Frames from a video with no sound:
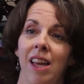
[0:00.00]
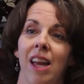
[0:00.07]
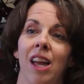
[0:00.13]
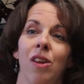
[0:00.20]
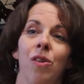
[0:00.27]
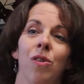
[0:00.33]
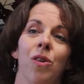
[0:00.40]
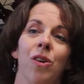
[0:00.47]

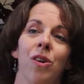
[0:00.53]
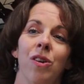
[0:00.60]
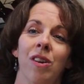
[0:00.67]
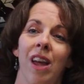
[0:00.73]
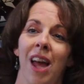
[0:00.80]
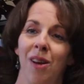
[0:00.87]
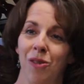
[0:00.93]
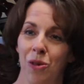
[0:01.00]
and you learn
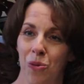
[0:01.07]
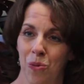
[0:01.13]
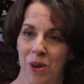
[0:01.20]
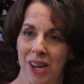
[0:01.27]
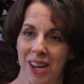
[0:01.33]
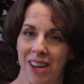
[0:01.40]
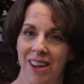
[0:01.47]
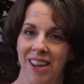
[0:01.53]
how to
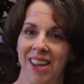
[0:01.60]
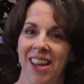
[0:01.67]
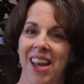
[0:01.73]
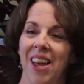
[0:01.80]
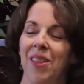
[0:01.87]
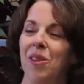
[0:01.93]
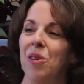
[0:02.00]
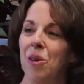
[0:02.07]
read,
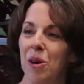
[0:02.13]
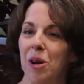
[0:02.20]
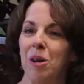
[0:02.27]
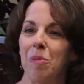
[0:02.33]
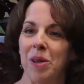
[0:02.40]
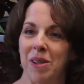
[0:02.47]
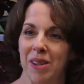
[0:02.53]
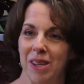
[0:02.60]
then you're going to
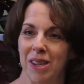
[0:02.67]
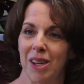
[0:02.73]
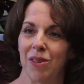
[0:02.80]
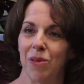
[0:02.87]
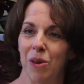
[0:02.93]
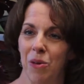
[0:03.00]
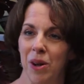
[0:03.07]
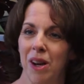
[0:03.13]
be
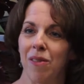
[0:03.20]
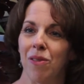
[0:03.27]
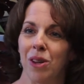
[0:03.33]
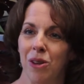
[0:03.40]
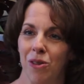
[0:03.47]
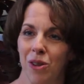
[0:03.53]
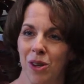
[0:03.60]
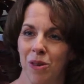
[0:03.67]
successful at whatever
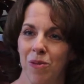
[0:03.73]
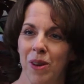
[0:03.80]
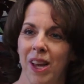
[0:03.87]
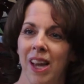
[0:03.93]
you do.